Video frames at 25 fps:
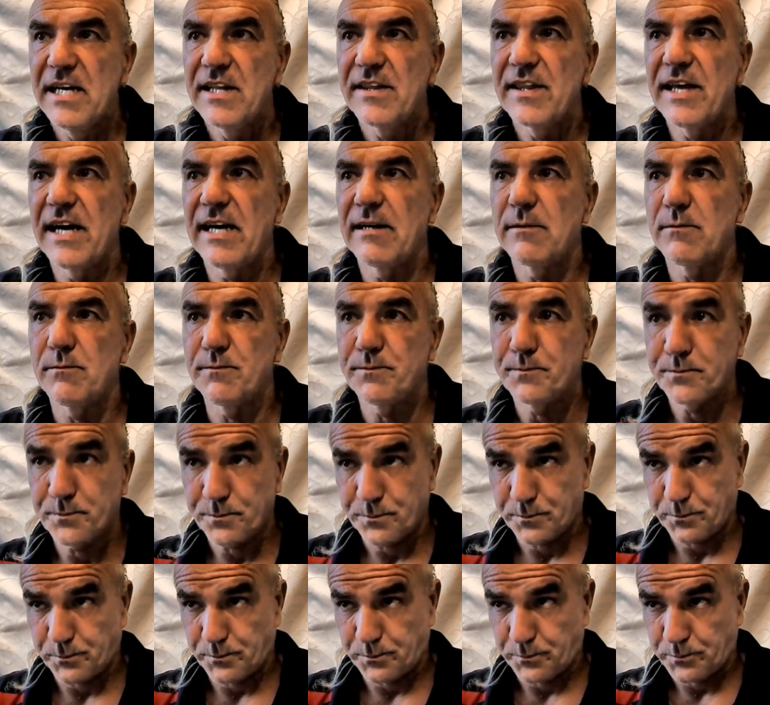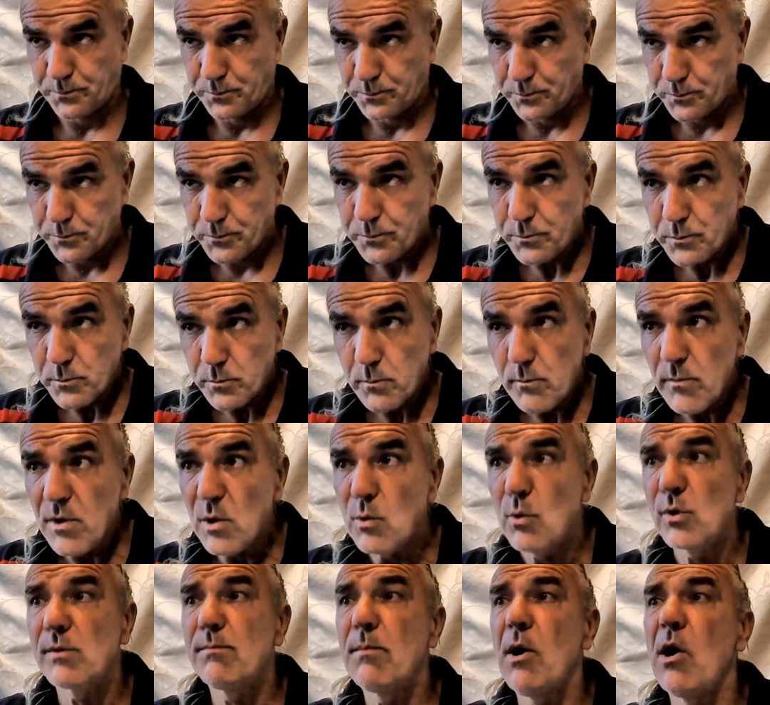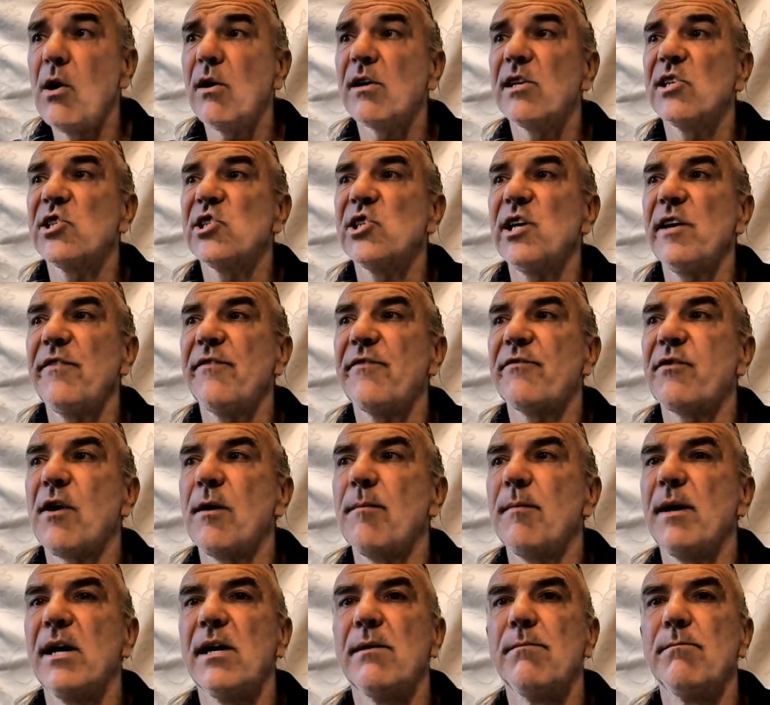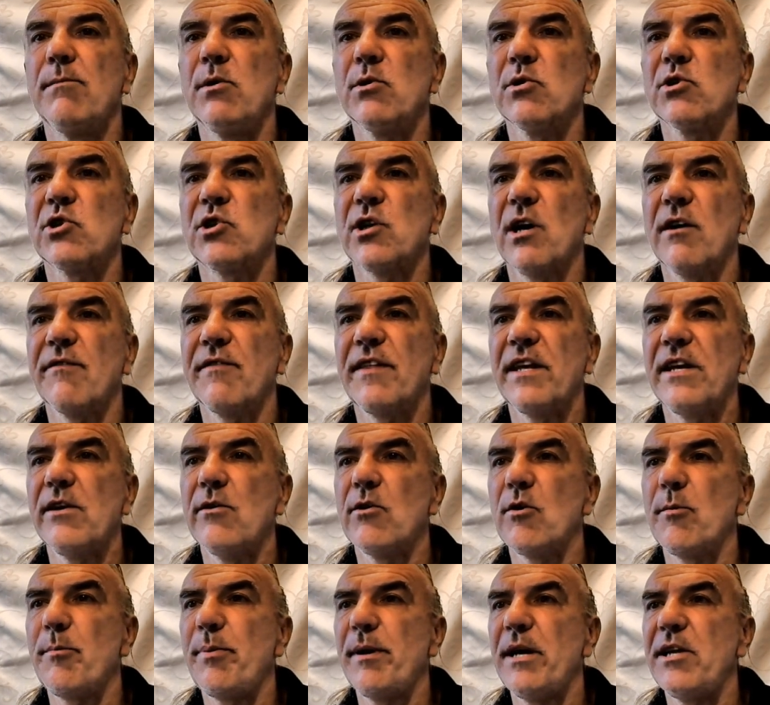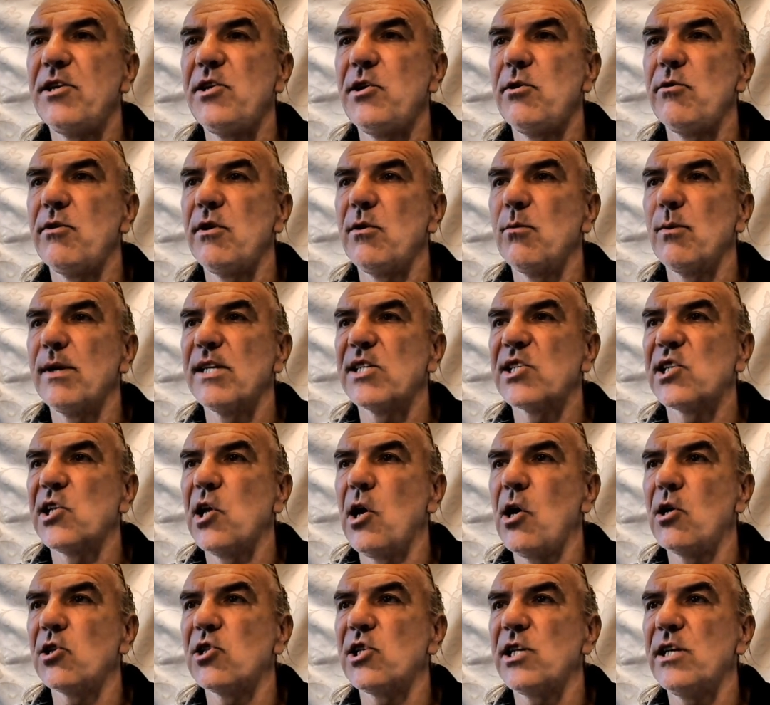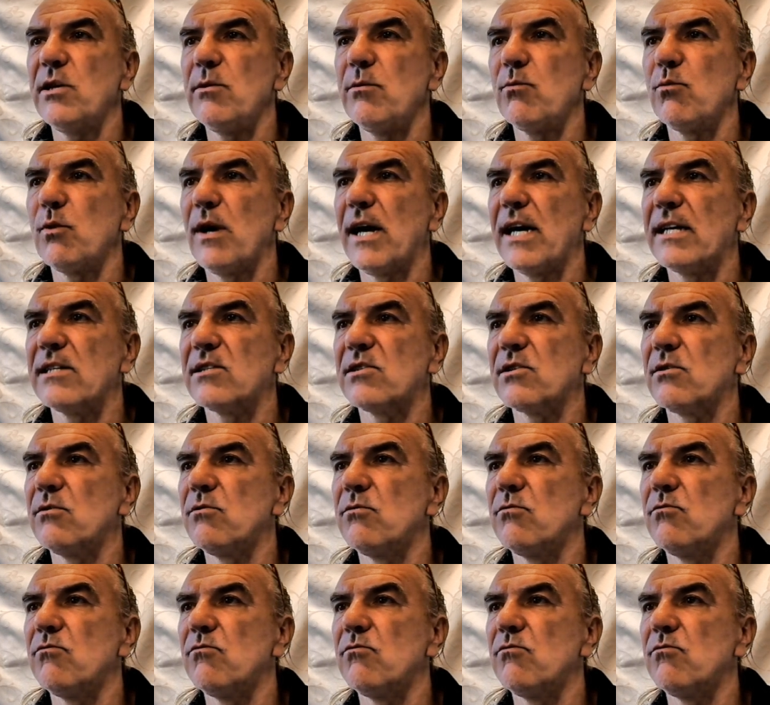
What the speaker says: That would mark a shift from much of the European Union, which largely has